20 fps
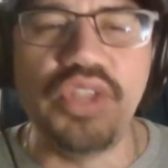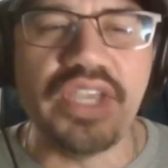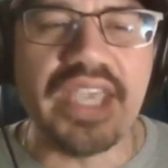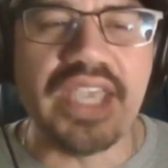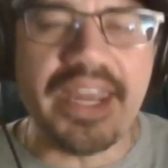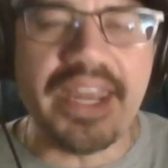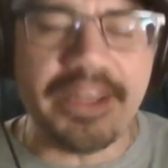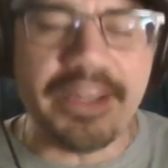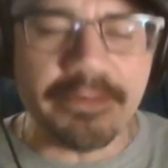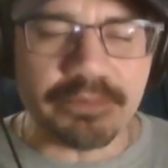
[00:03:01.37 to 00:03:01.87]

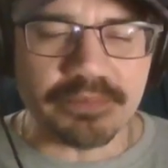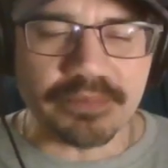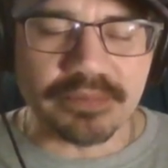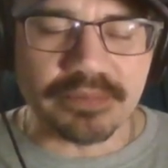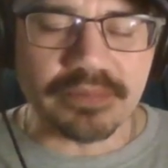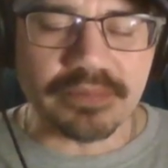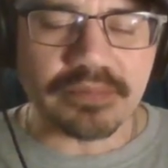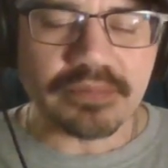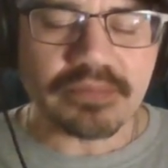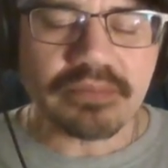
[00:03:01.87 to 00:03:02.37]
look at it,
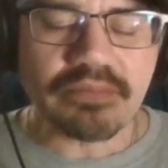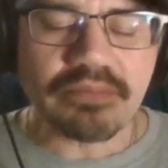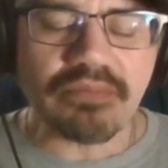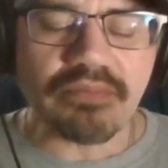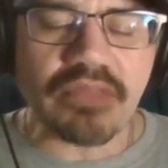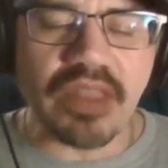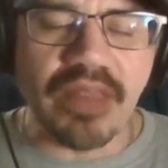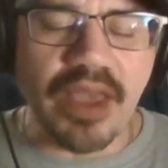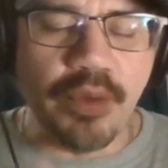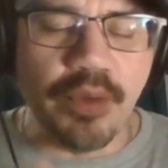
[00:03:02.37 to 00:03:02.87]

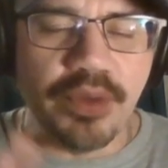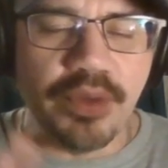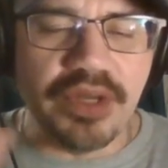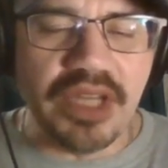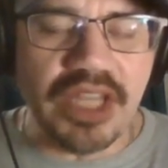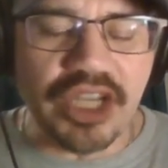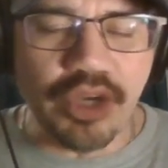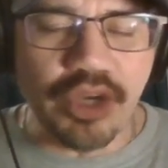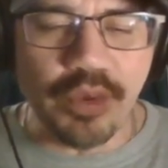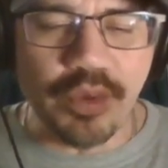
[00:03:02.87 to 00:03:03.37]
that
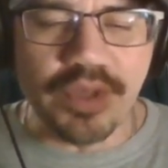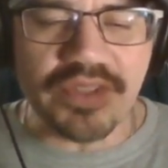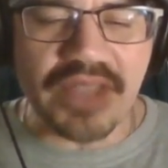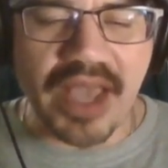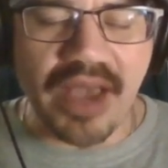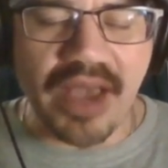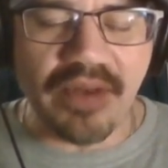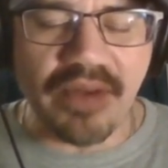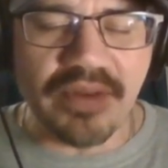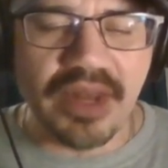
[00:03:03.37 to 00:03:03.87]
when Nico
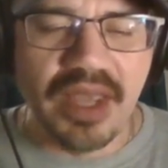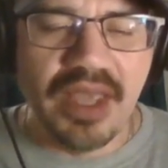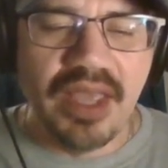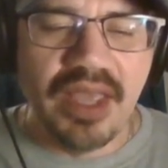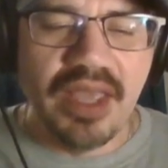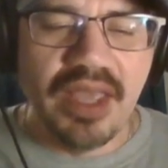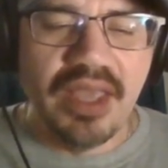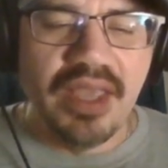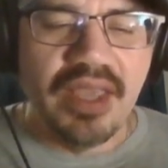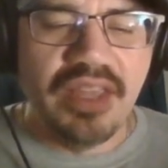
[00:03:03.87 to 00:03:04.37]
was out,
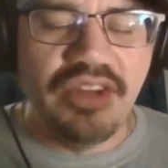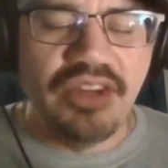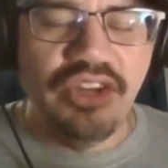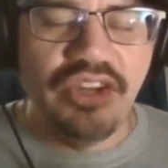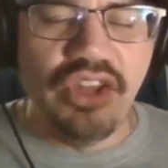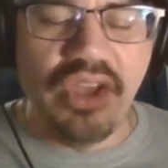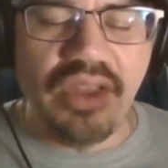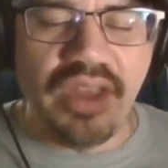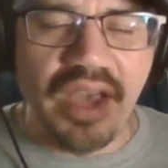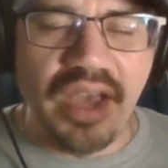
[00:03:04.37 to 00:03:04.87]

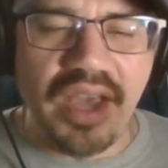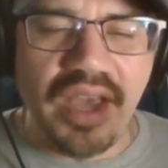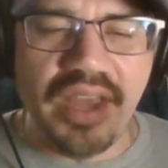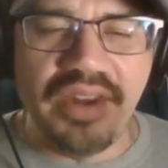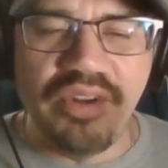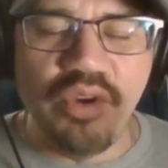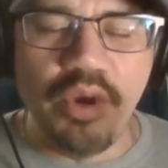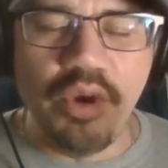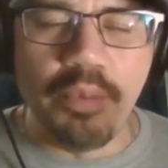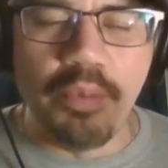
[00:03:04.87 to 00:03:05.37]

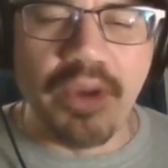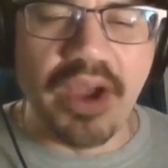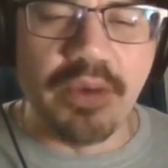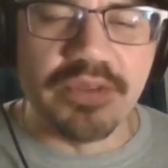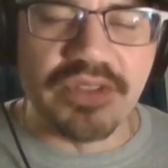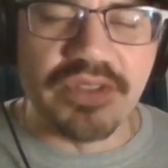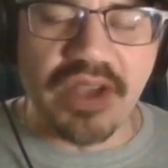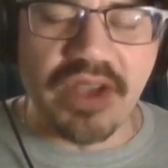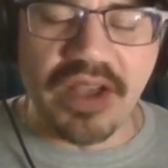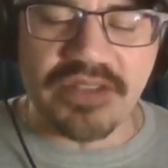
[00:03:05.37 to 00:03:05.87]
Noah
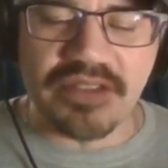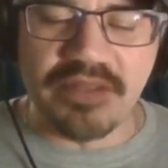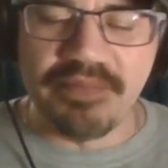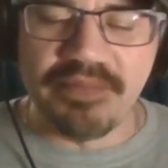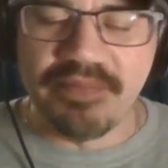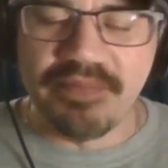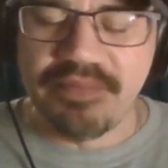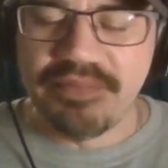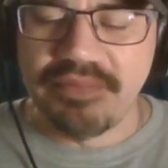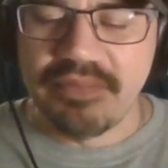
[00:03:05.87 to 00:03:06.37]
Brown was
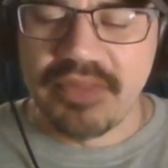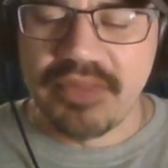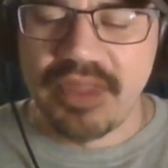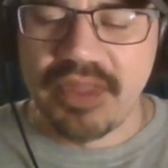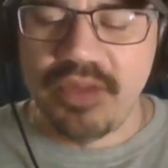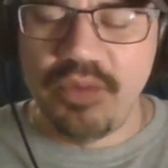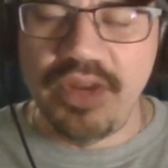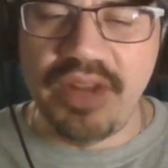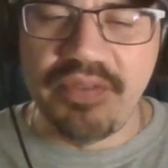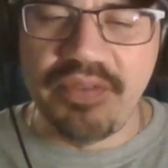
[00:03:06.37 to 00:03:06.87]
awesome.
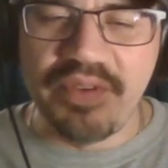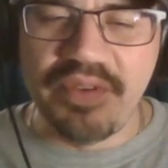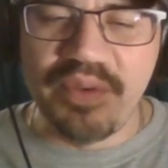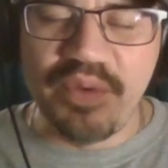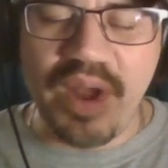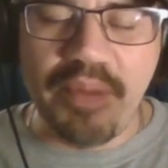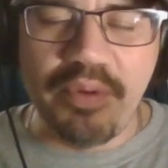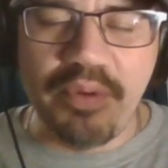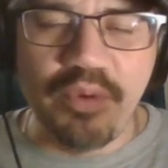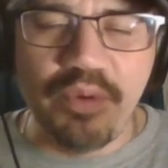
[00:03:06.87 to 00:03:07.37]
Whenever
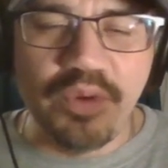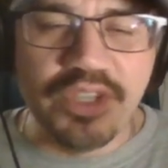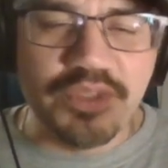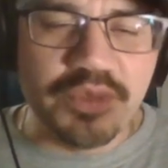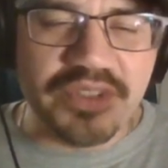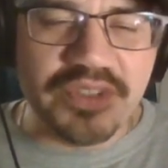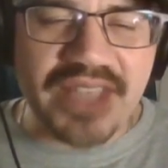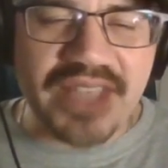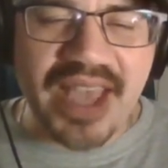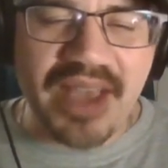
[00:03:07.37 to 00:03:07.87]
Robert
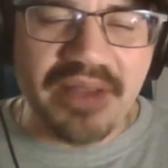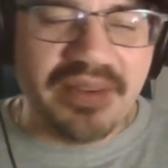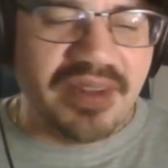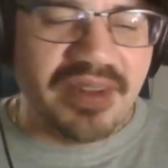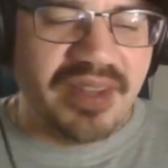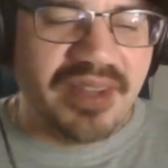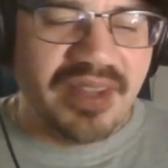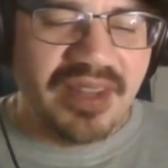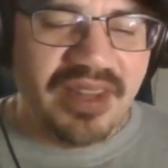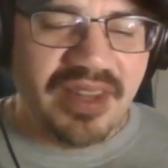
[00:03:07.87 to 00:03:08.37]
Woods was
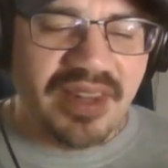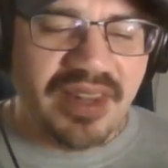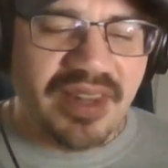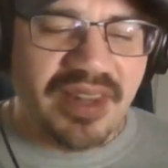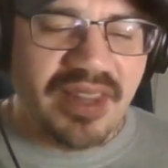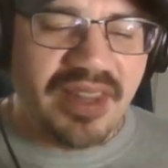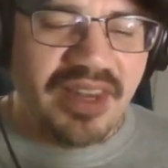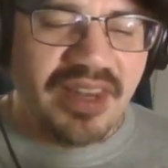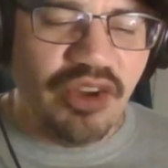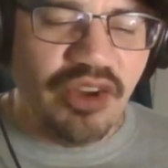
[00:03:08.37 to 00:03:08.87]
out,
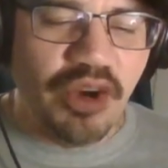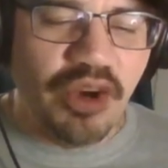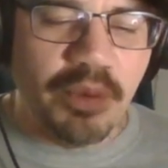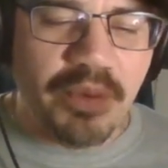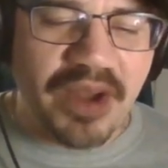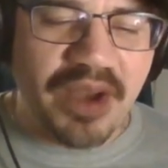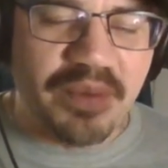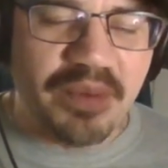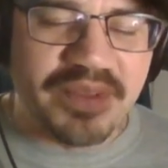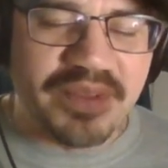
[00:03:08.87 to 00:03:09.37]
Noah
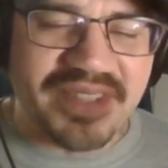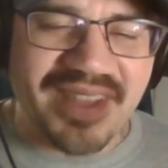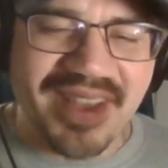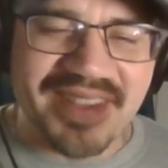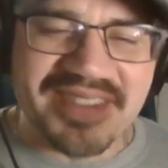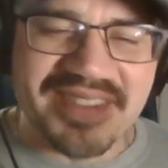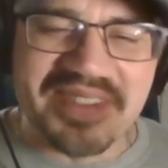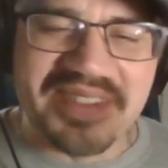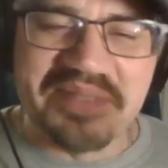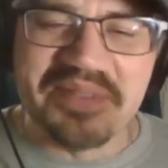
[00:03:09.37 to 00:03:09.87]
Brown was
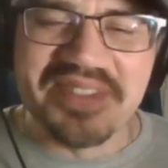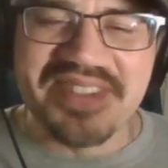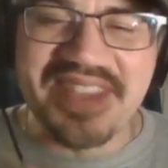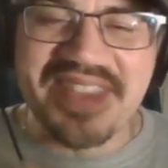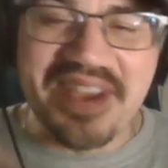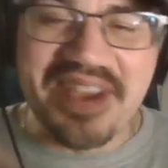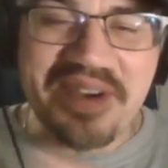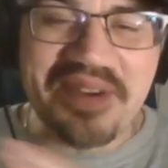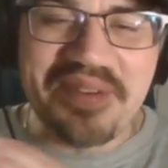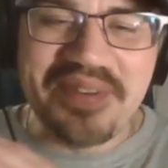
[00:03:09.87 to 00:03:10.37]
awesome.
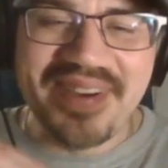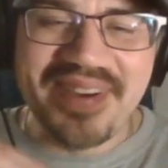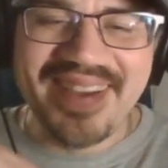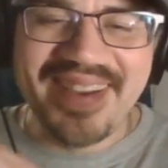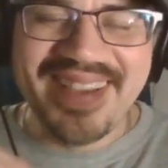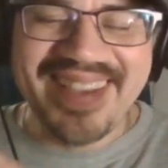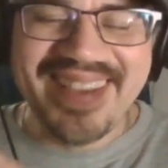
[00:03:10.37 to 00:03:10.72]
So,